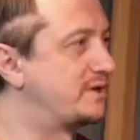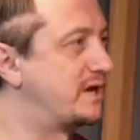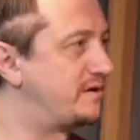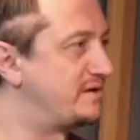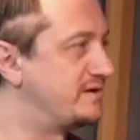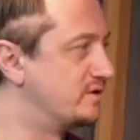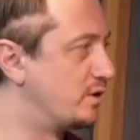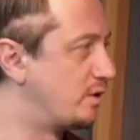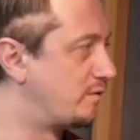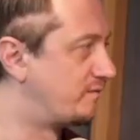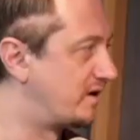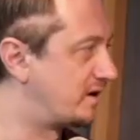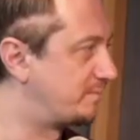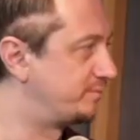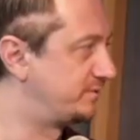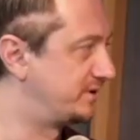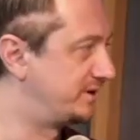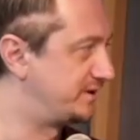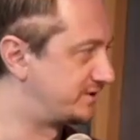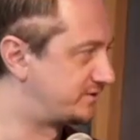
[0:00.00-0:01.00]
Novak
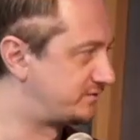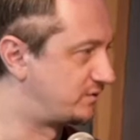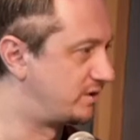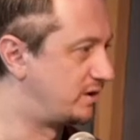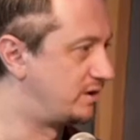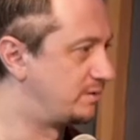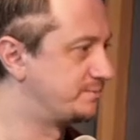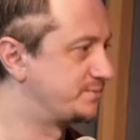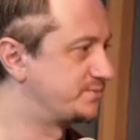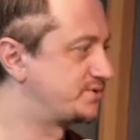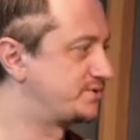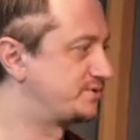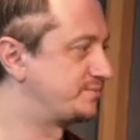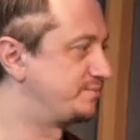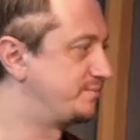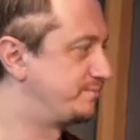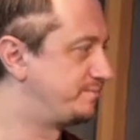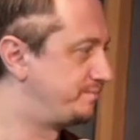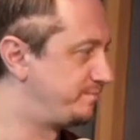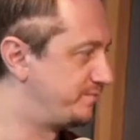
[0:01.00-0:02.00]
played drums,
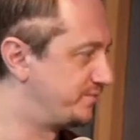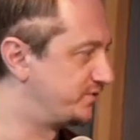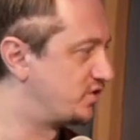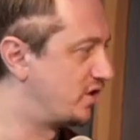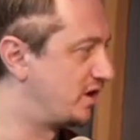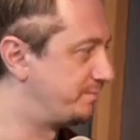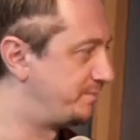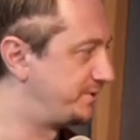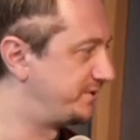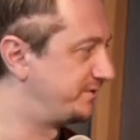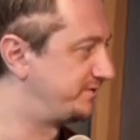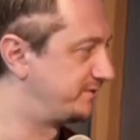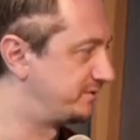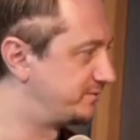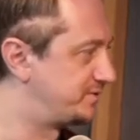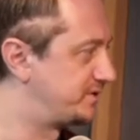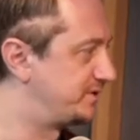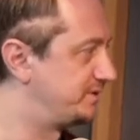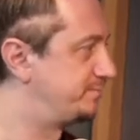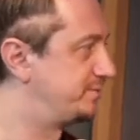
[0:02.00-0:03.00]
John
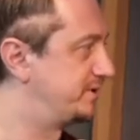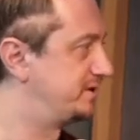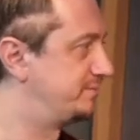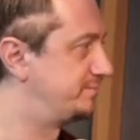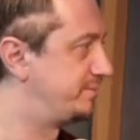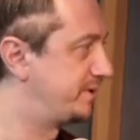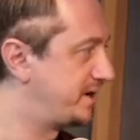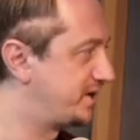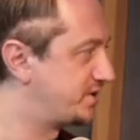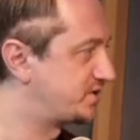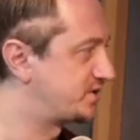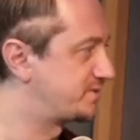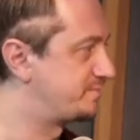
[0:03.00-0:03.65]
Patitucci played bass,